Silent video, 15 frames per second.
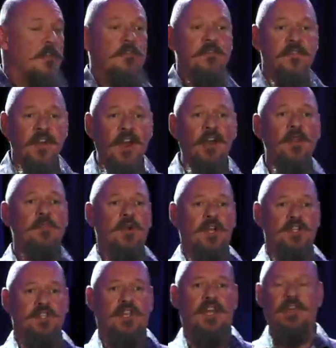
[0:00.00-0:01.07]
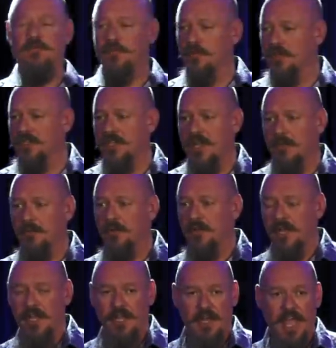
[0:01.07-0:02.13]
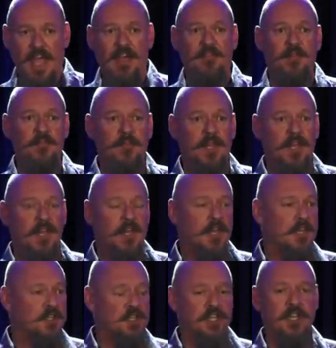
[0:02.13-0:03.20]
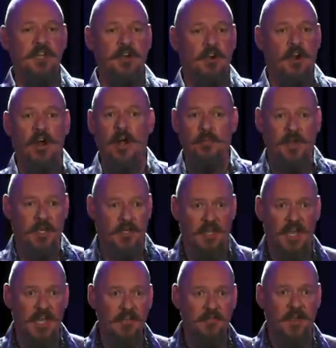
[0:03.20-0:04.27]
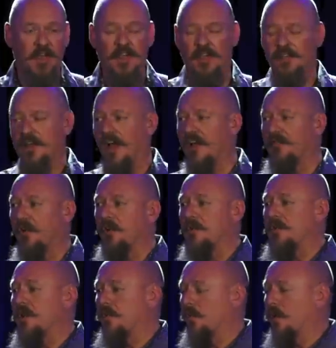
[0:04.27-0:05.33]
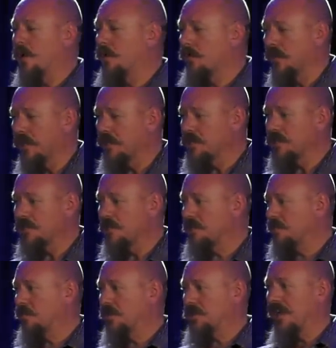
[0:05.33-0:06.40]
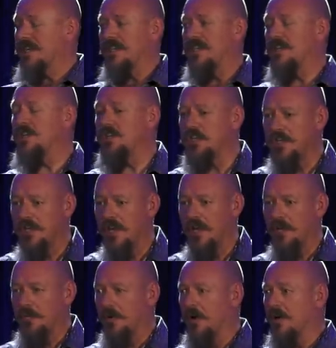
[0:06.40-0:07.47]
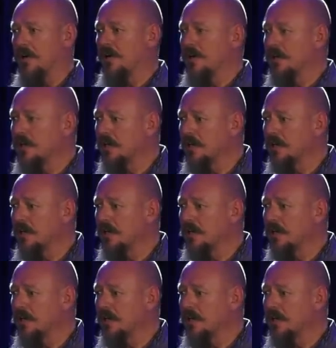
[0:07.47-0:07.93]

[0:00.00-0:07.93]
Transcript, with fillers: Very much like, for example, in having been a cheater all my life, uh, I've only been in one relationships in which I didn't cheat on a partner